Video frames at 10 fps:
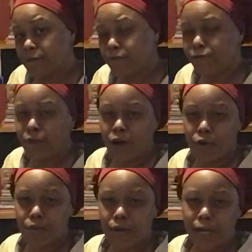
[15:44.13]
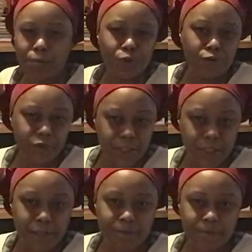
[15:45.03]
flow and move
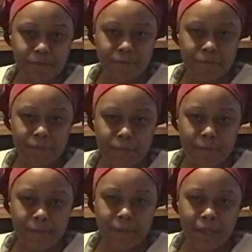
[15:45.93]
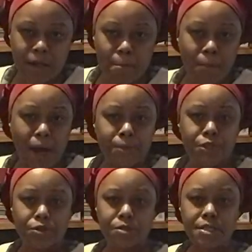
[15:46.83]
good. Mom
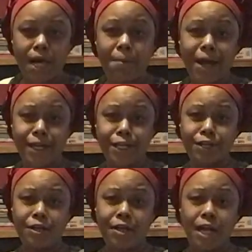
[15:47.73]
Dukes, I'm out of here.